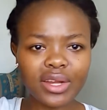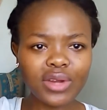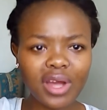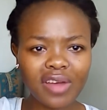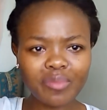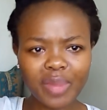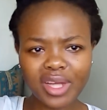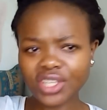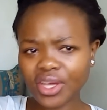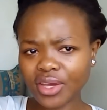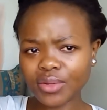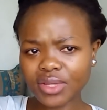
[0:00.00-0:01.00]
I don't have
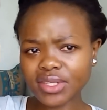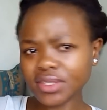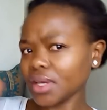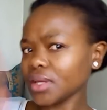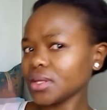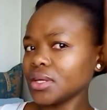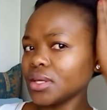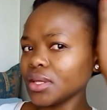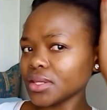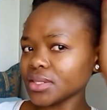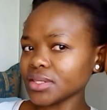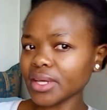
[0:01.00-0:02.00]
much hair on this side.
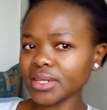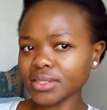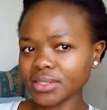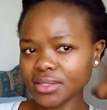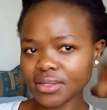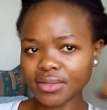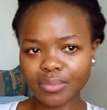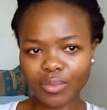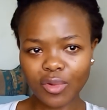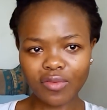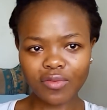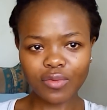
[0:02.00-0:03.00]
This side is
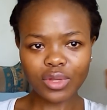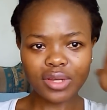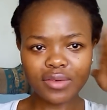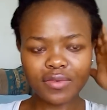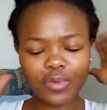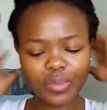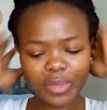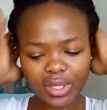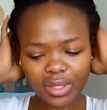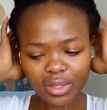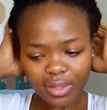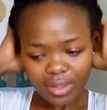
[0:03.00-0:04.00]
more fuller for me,
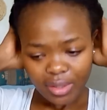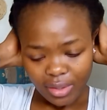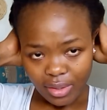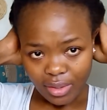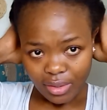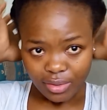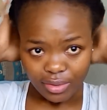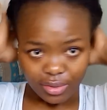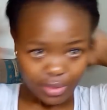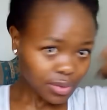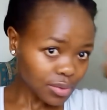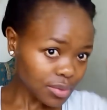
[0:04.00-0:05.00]

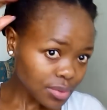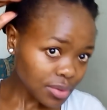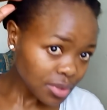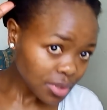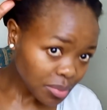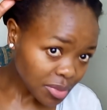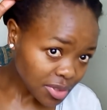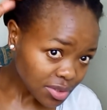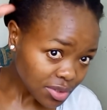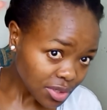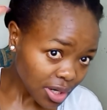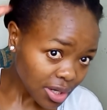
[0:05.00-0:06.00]
so let me
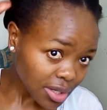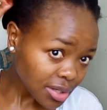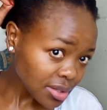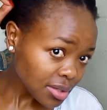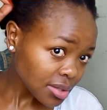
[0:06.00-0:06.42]
try.